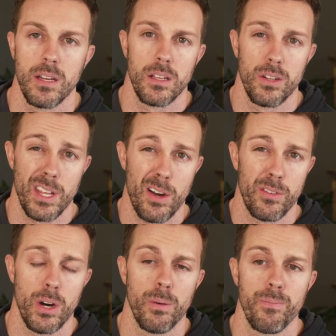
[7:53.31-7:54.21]
You'll now
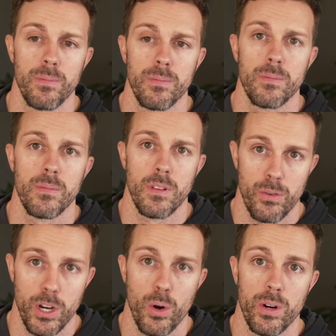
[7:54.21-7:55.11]
know
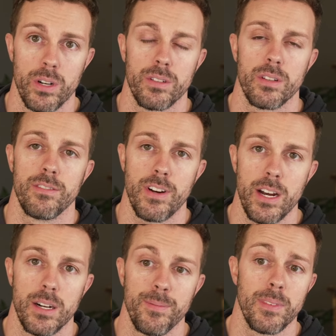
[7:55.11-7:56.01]
3/4
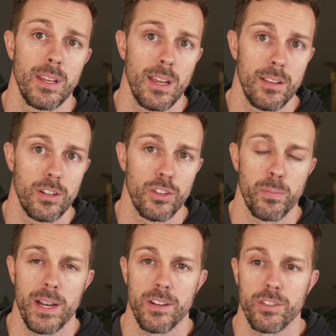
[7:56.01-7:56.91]
fire is a good
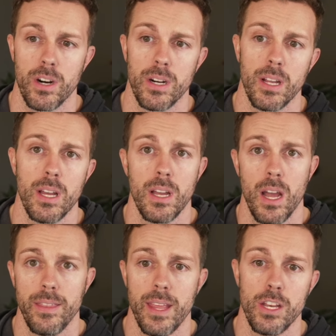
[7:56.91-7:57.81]
spot to start,
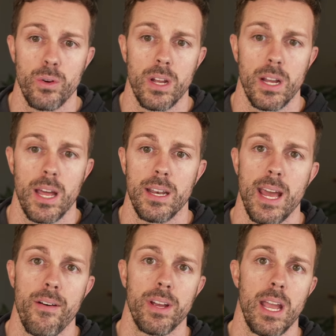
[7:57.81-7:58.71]
and then you can kind of
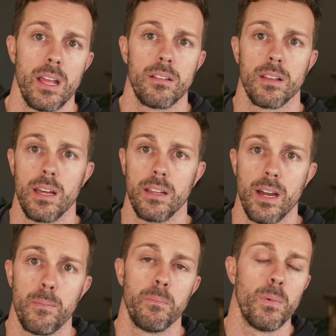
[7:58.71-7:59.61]
navigate slightly
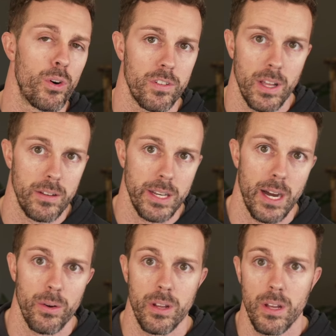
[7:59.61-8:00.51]
up or slightly
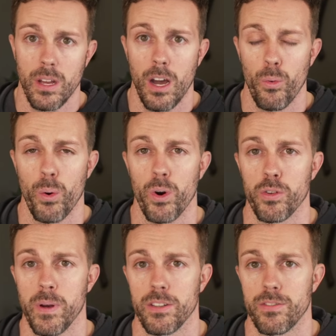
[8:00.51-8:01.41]
down of what works
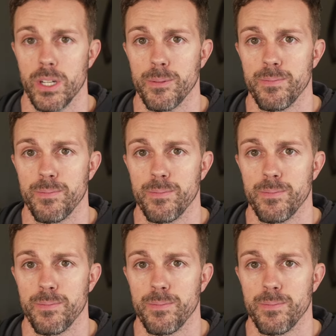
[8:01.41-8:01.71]
best for you.